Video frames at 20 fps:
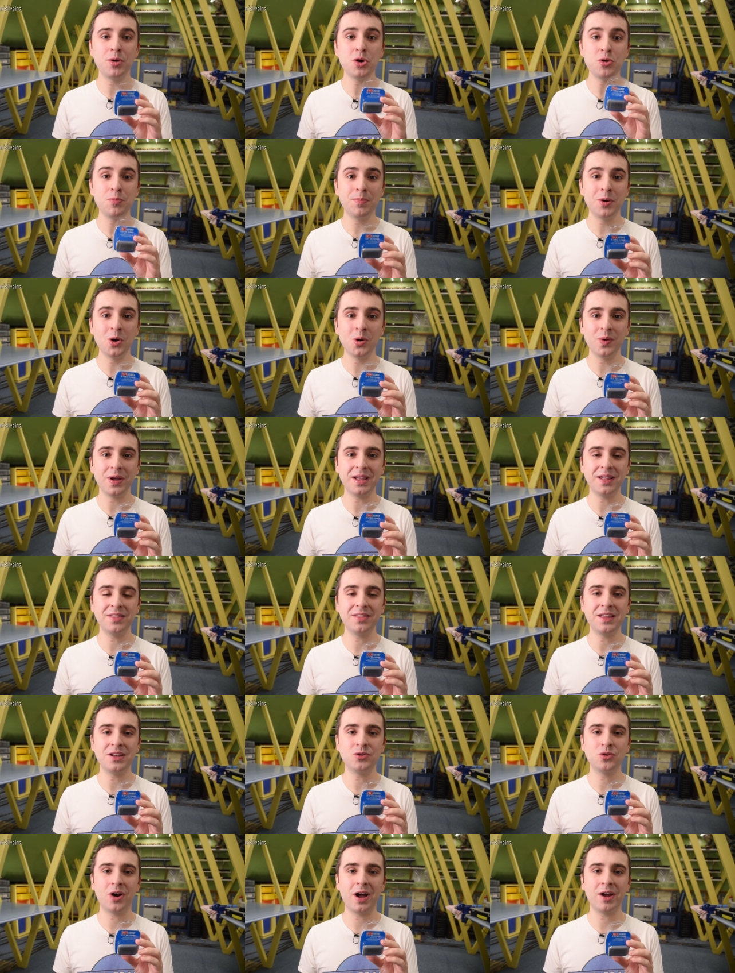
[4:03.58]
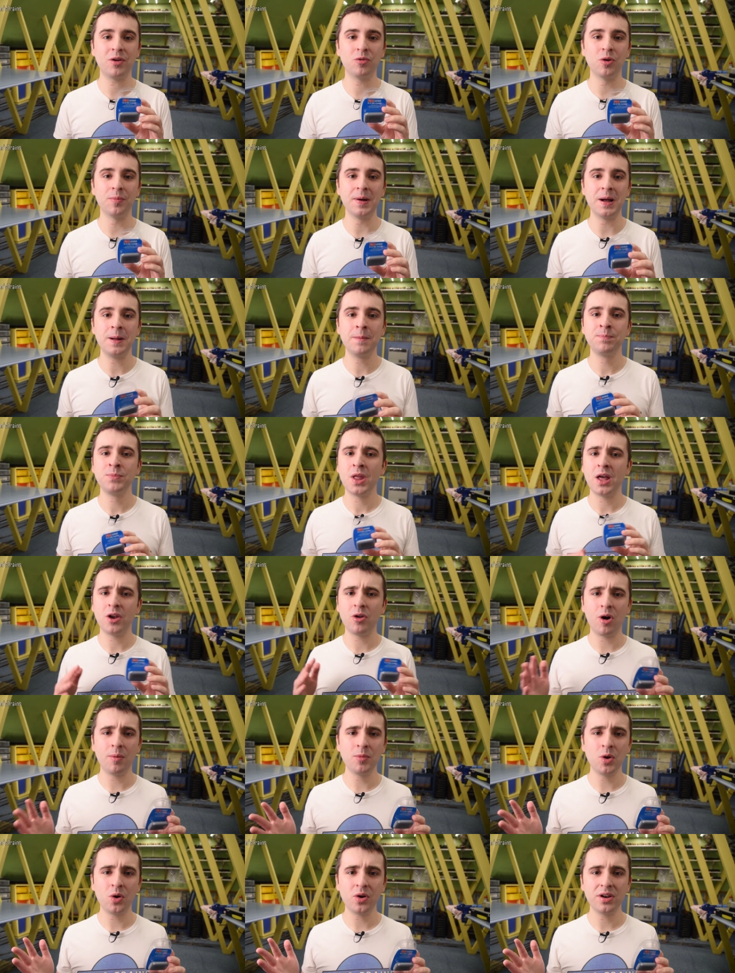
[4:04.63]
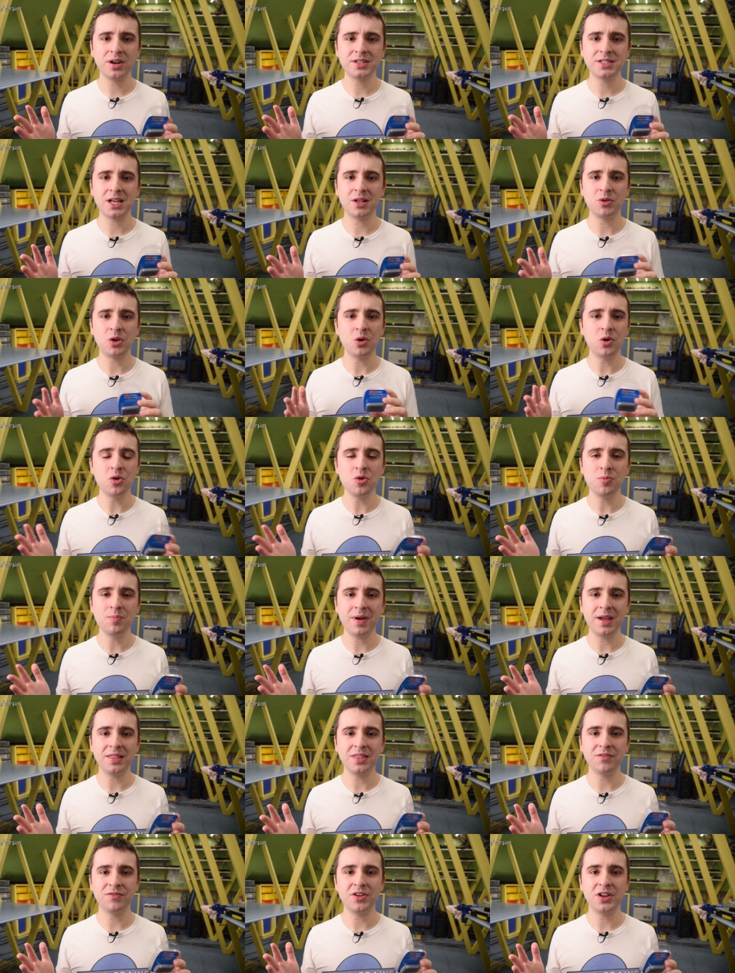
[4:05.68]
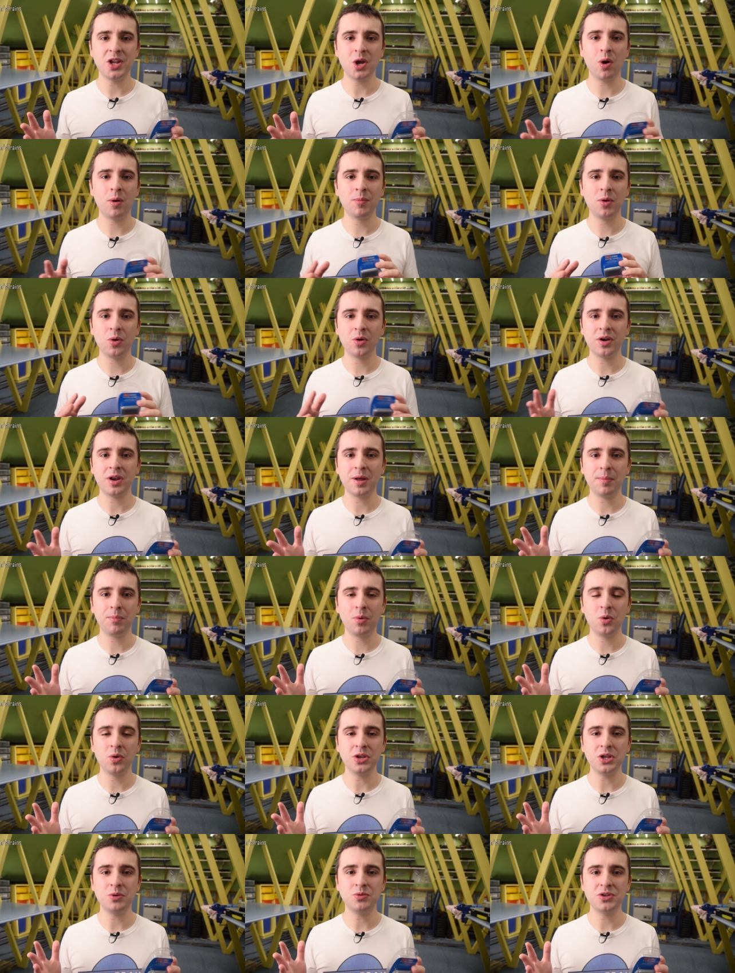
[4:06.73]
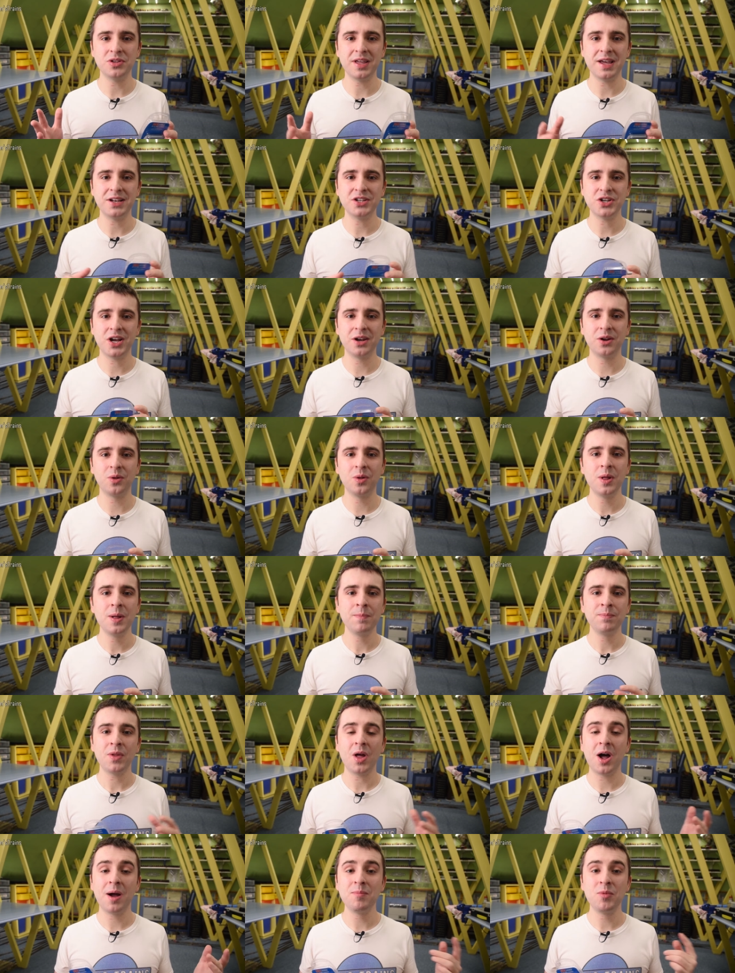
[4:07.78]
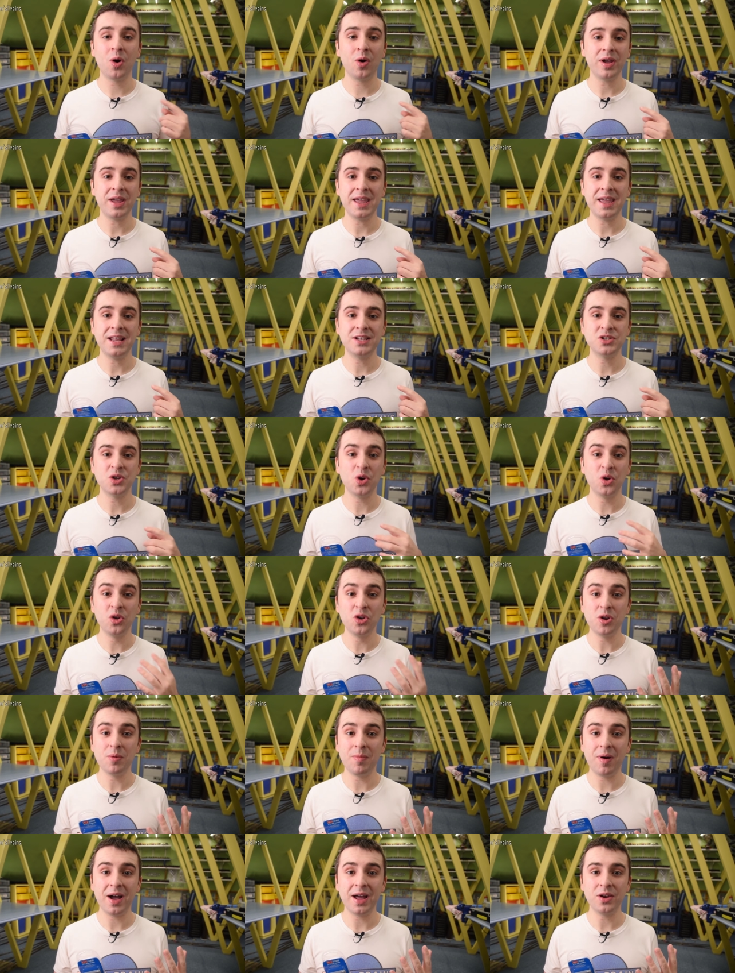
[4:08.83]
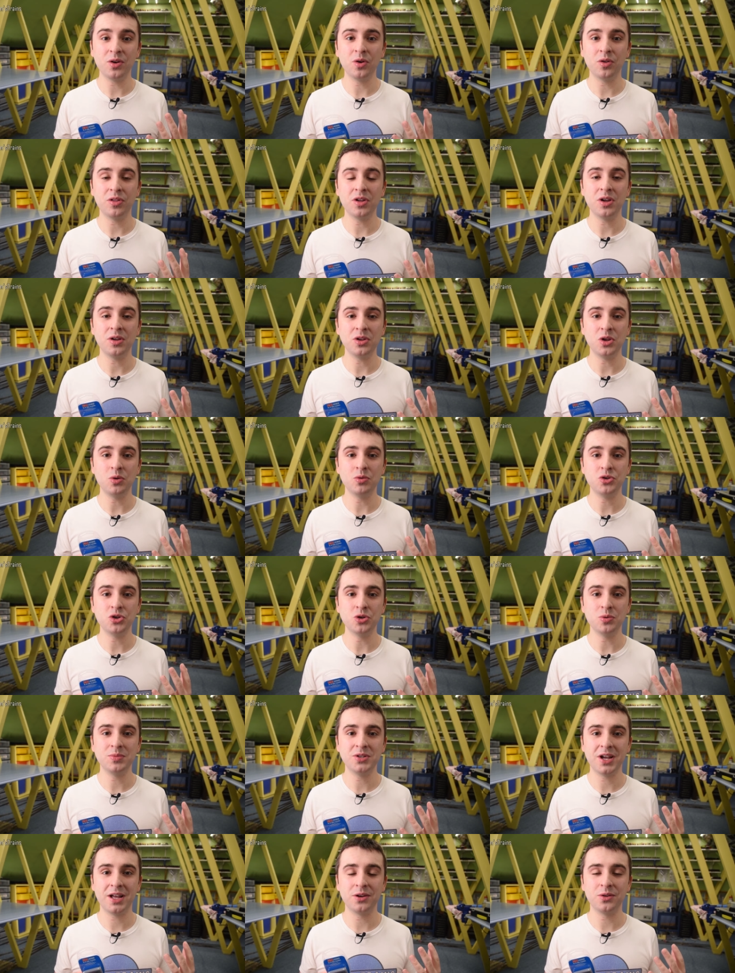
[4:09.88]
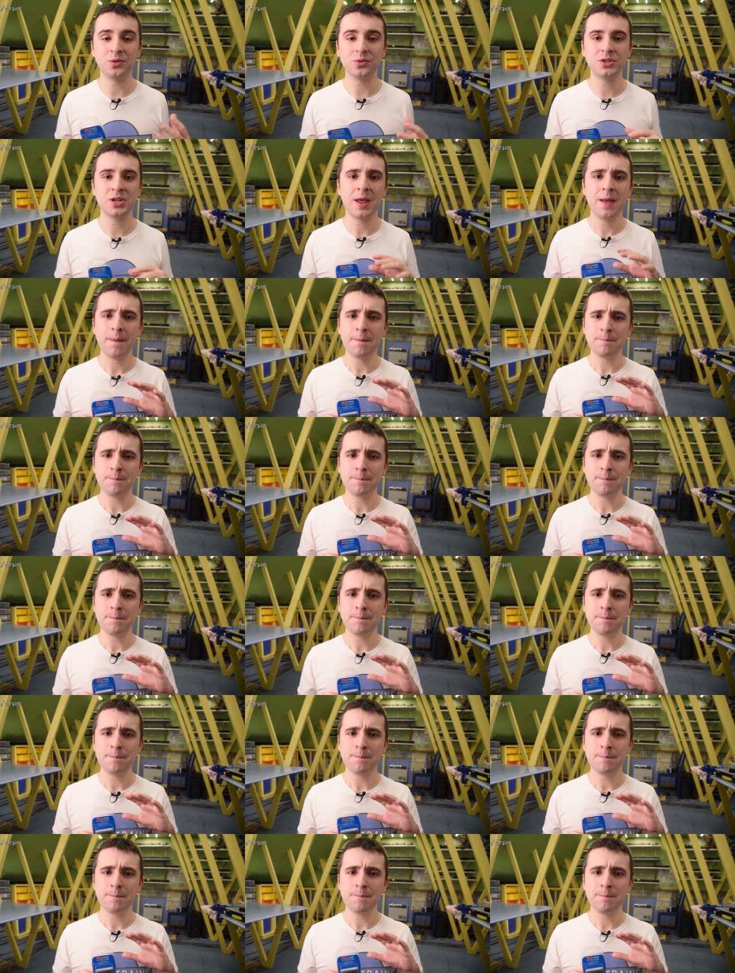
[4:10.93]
poo-pooing the track rubber. Now, I'm not going to tell you who made the video, I'm not going to point you to their channel. I'm not here to undermine other YouTube channels.